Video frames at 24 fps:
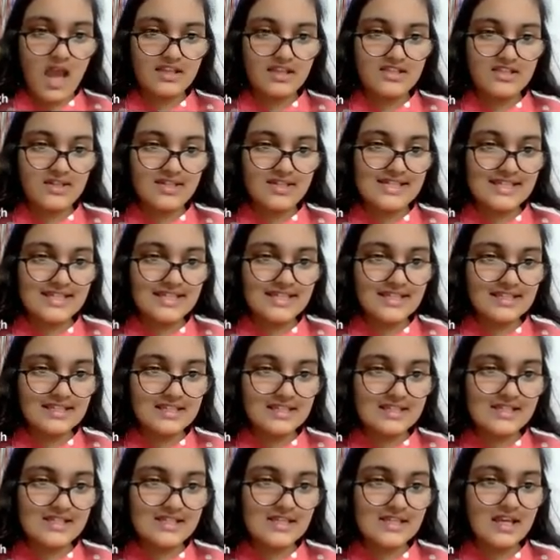as you can see
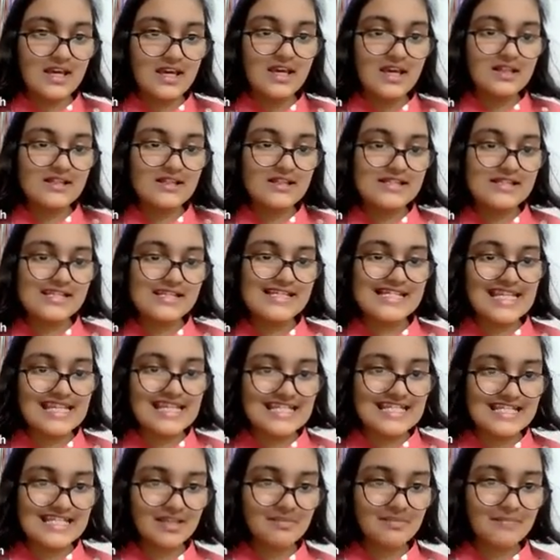this is
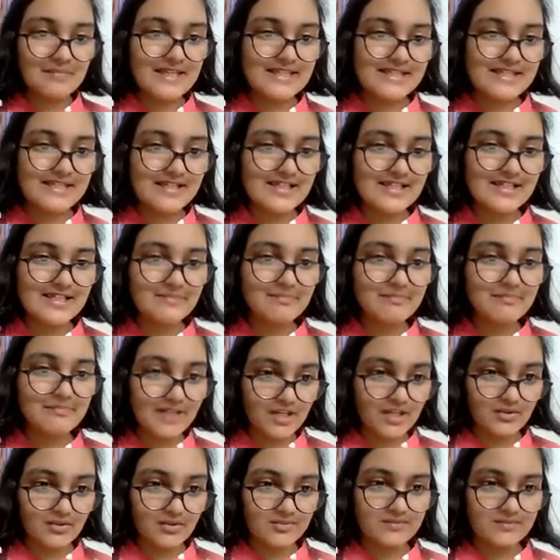60 pixels
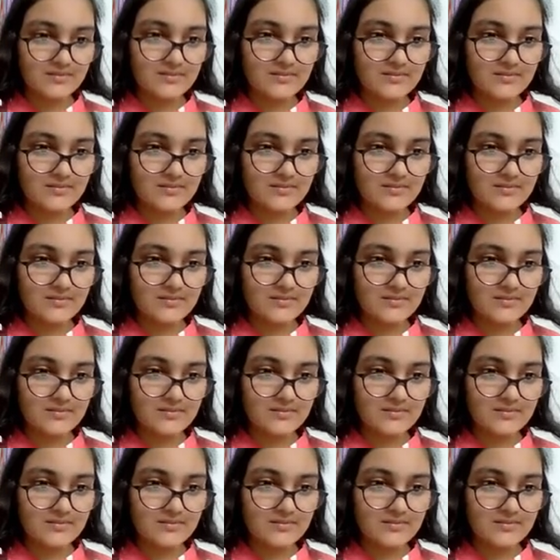below